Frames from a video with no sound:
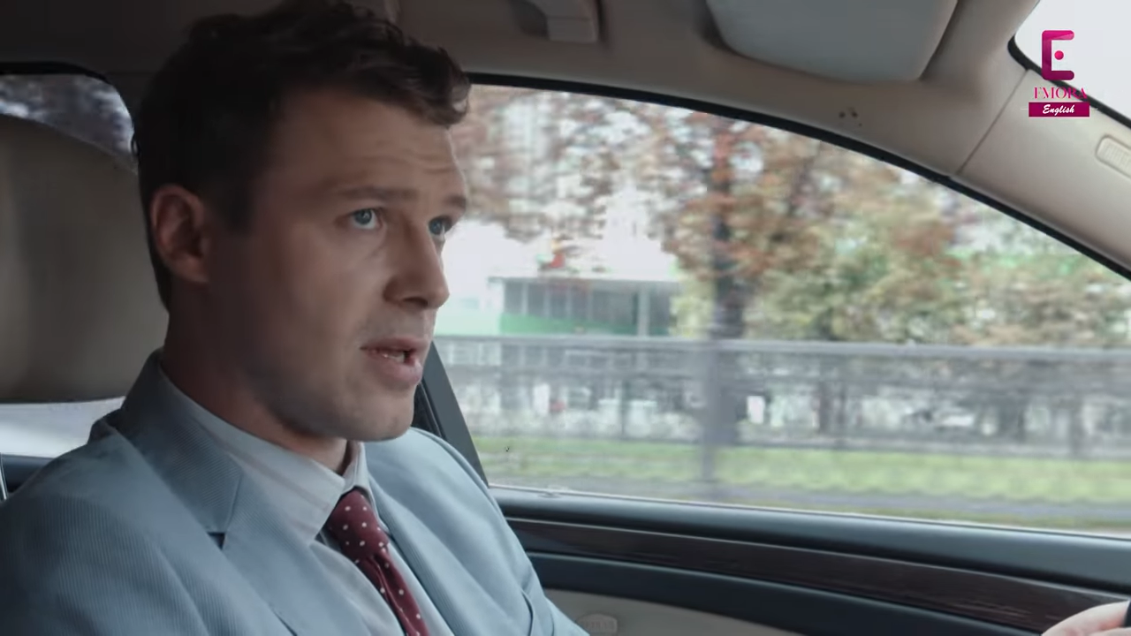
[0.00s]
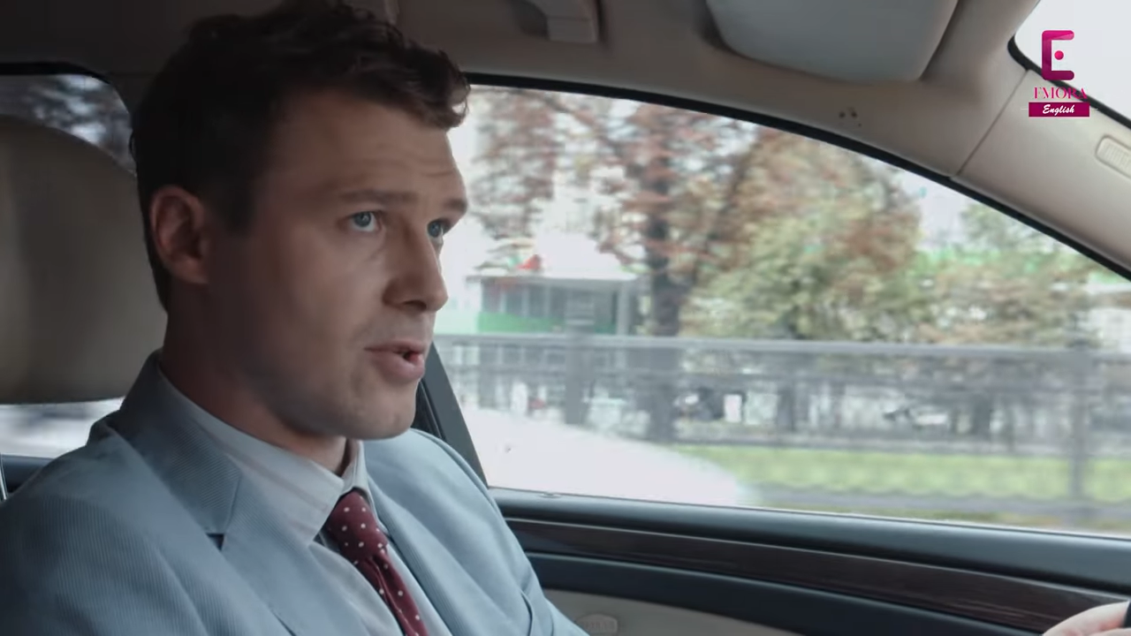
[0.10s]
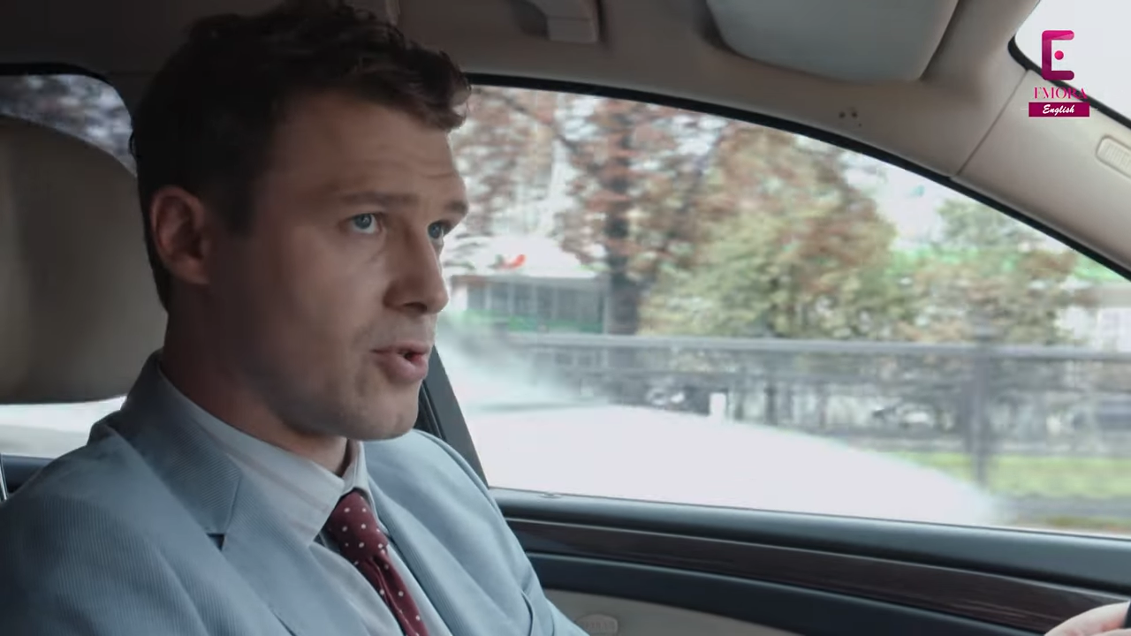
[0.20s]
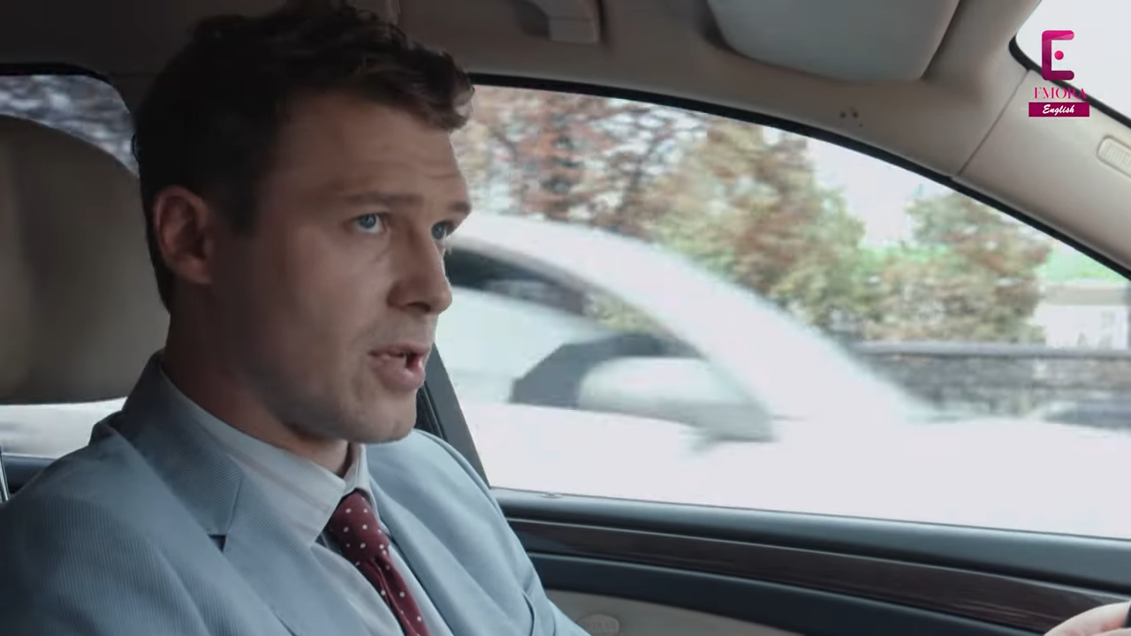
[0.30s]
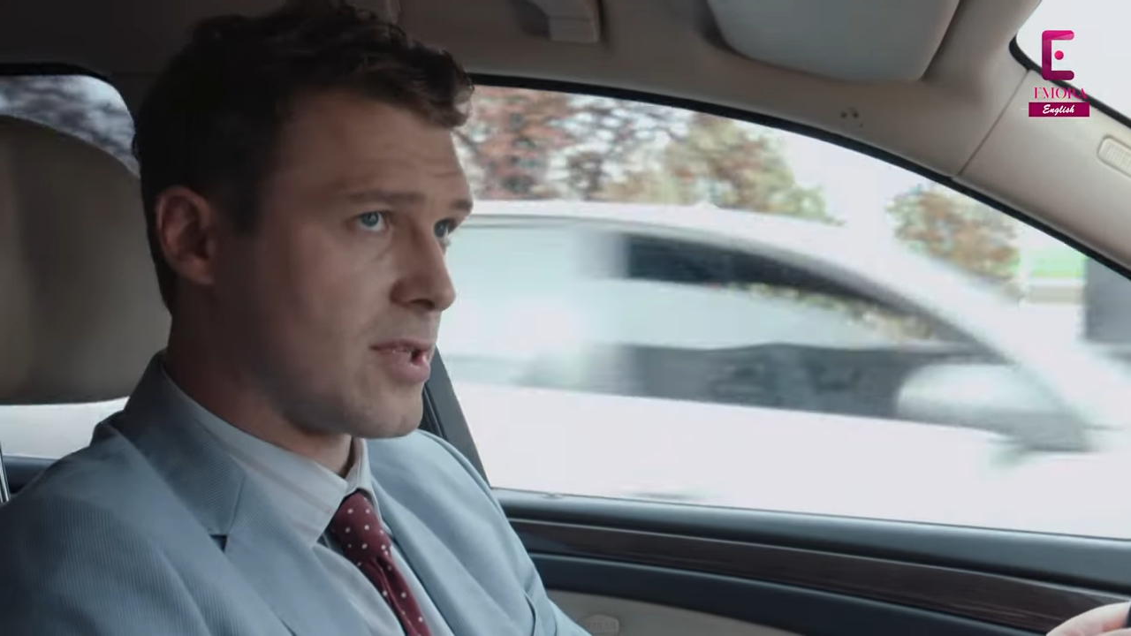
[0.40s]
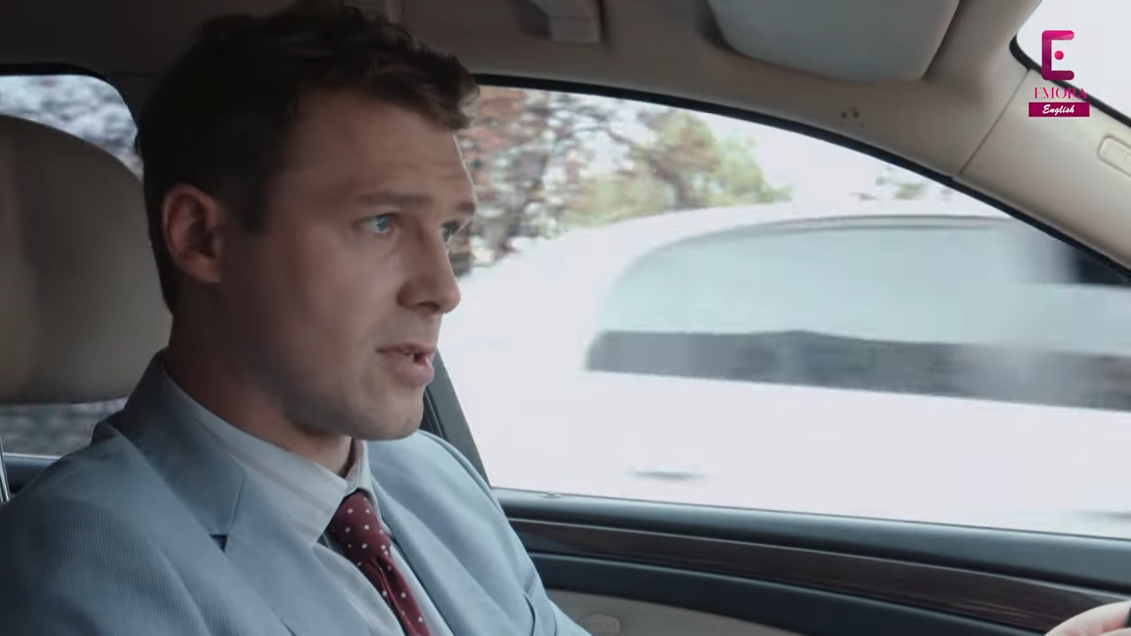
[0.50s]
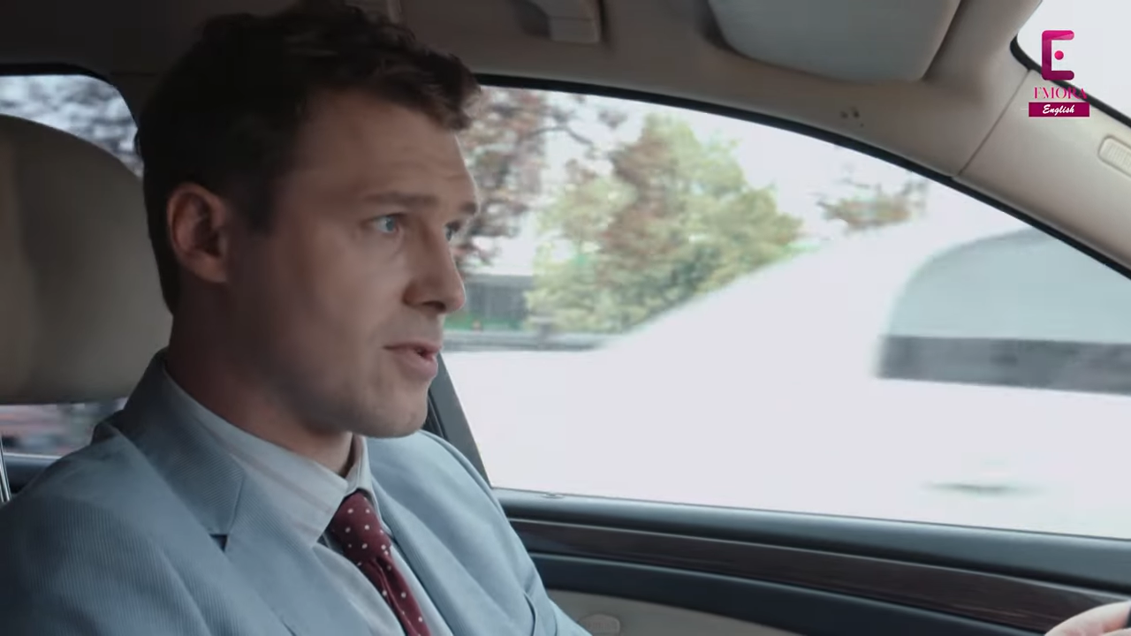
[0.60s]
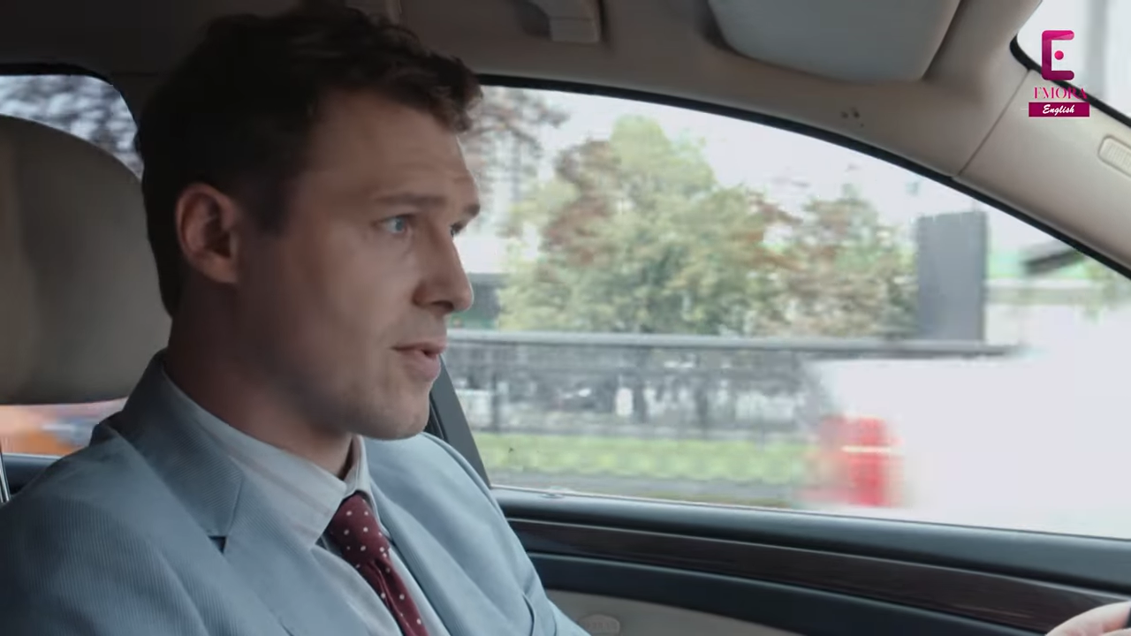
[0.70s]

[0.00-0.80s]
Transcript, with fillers: even know